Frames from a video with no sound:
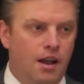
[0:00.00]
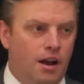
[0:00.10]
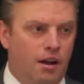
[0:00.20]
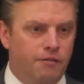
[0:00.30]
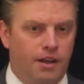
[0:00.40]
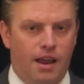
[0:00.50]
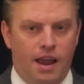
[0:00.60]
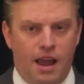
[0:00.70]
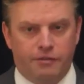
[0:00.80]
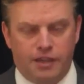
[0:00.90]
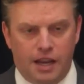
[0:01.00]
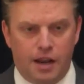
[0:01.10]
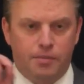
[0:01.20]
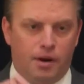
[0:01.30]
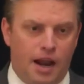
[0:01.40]
of
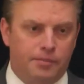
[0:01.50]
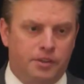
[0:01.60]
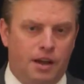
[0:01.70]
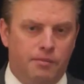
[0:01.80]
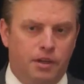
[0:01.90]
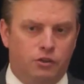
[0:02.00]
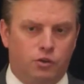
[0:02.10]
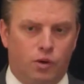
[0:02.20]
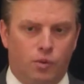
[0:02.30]
FDA perhaps not being sure